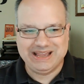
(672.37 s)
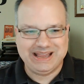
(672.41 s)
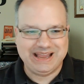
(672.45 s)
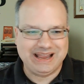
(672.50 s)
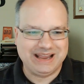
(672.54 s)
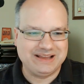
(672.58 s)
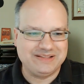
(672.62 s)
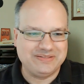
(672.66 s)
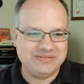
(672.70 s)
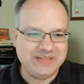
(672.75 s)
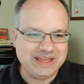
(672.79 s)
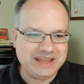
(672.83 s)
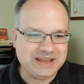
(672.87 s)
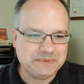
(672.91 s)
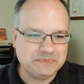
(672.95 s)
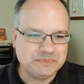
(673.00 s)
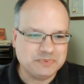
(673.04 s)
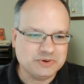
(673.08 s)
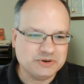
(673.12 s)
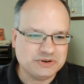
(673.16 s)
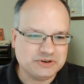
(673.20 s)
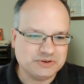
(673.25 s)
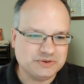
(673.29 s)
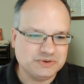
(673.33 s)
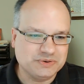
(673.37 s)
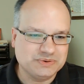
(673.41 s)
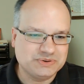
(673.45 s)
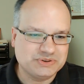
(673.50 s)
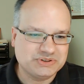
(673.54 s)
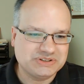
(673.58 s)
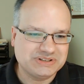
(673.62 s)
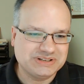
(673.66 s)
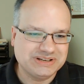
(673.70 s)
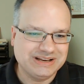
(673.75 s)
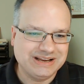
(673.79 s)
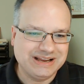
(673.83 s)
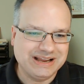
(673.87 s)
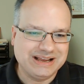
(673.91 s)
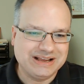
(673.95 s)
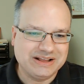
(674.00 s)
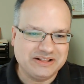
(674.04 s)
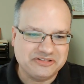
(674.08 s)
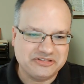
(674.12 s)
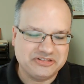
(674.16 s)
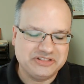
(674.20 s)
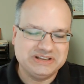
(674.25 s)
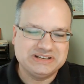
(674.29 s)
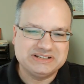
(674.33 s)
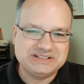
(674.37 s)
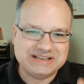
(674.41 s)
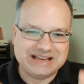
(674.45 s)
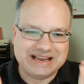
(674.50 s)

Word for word: and they produce this